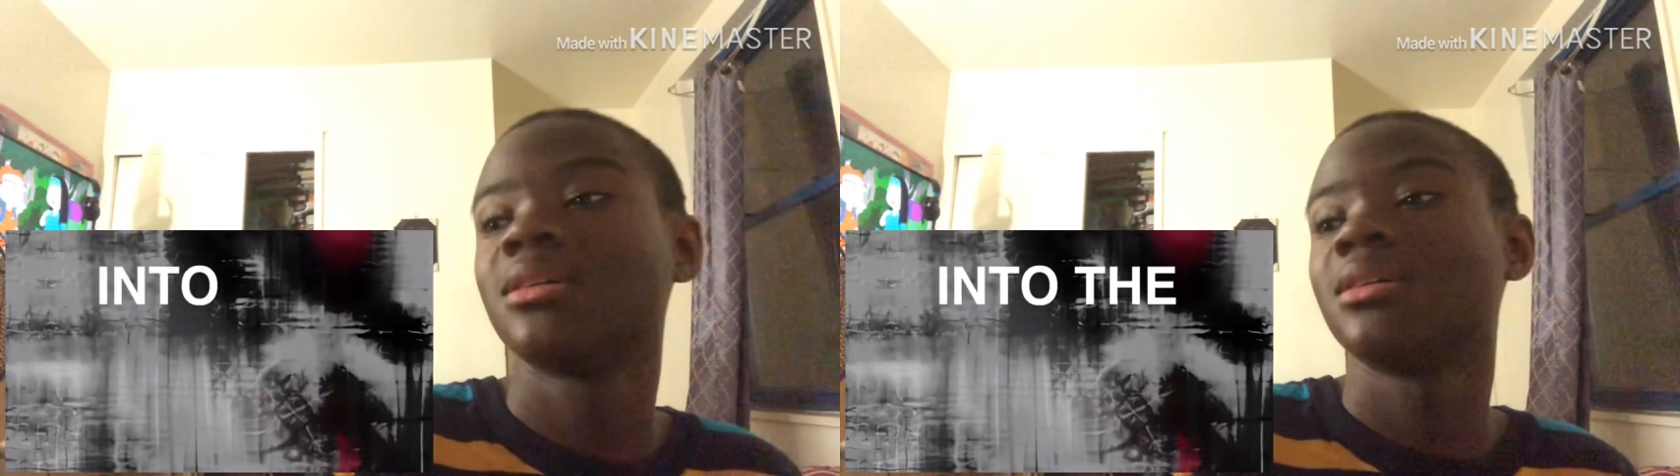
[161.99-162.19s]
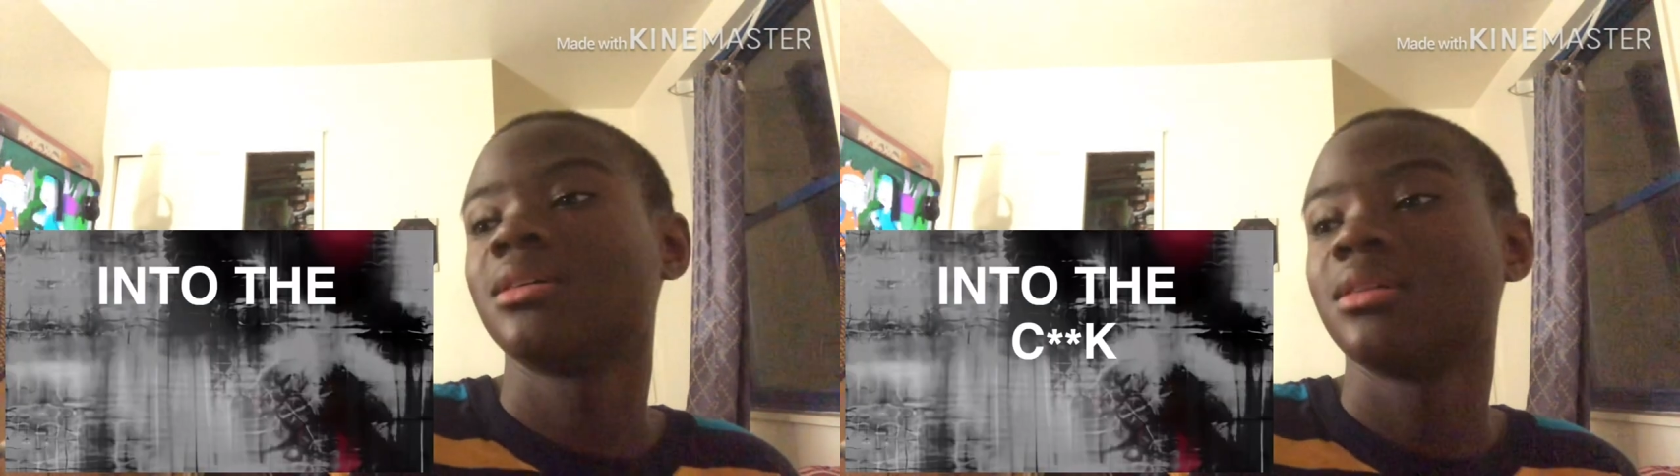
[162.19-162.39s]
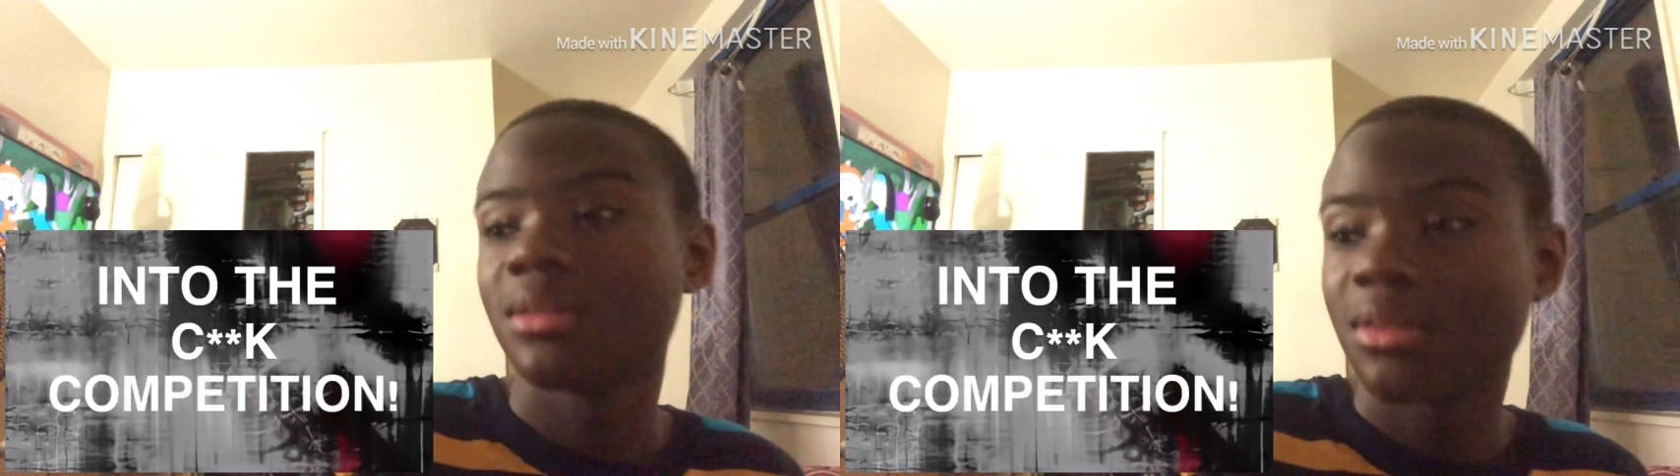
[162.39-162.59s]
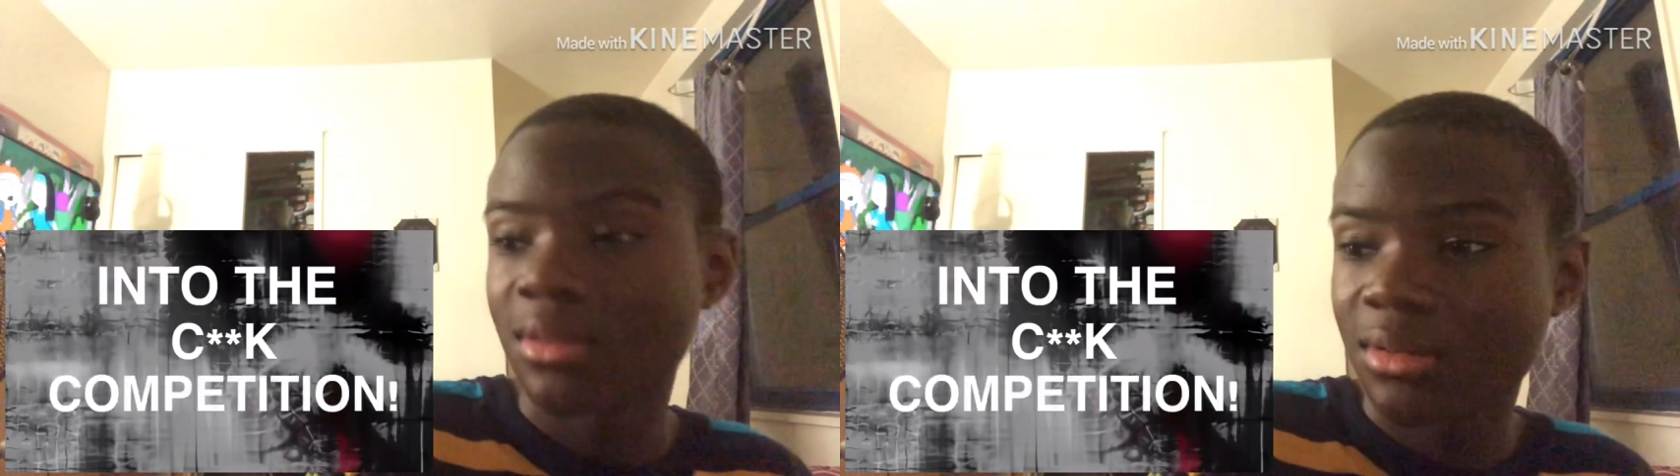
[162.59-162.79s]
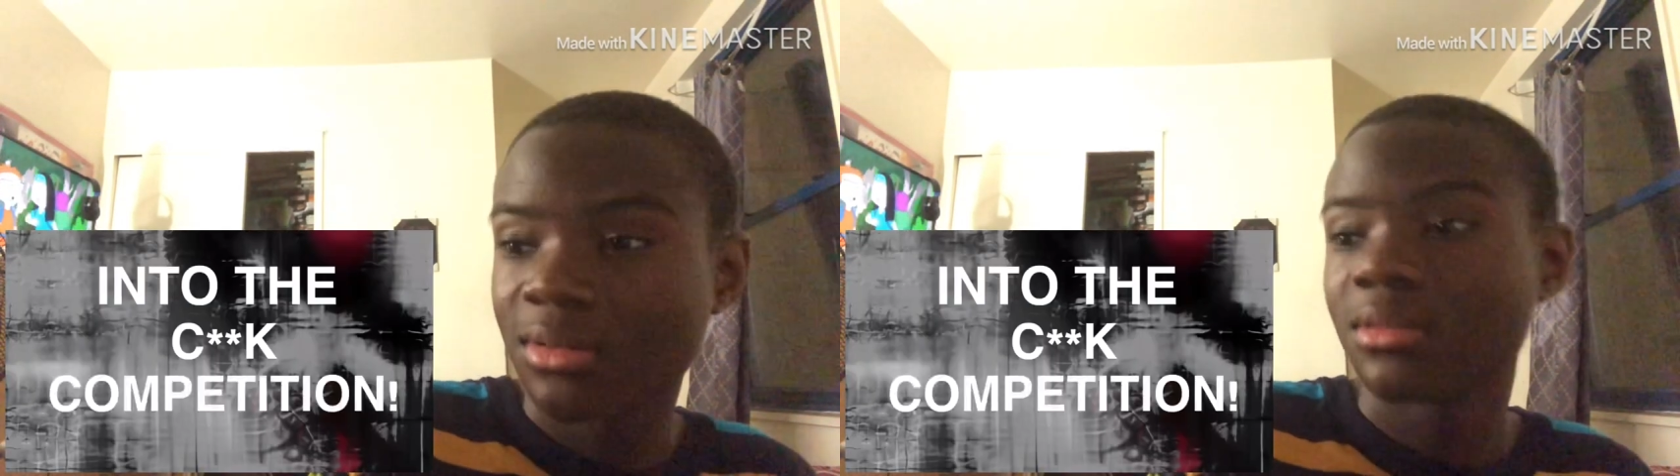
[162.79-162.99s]
into the
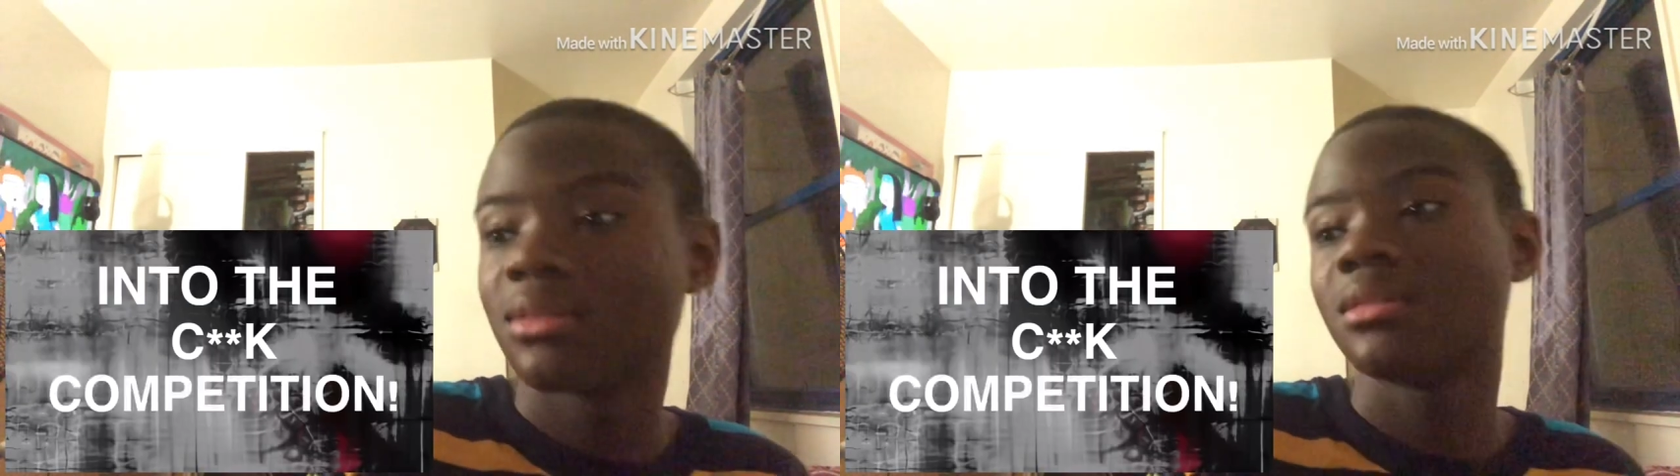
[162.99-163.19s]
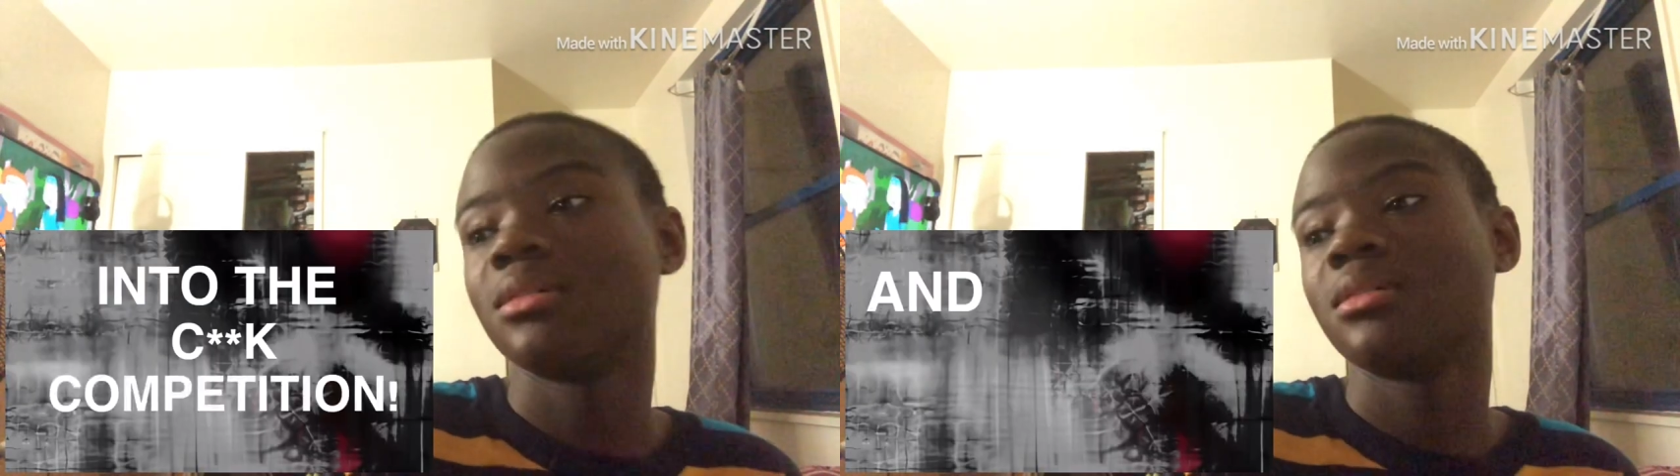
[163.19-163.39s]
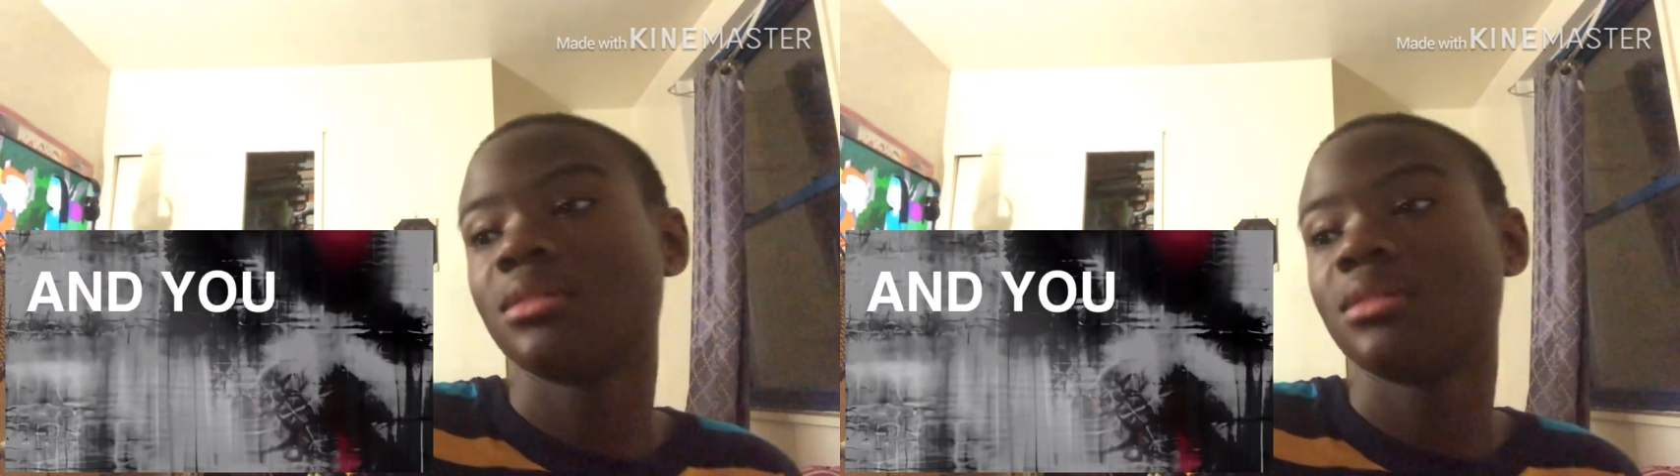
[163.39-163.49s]
competition,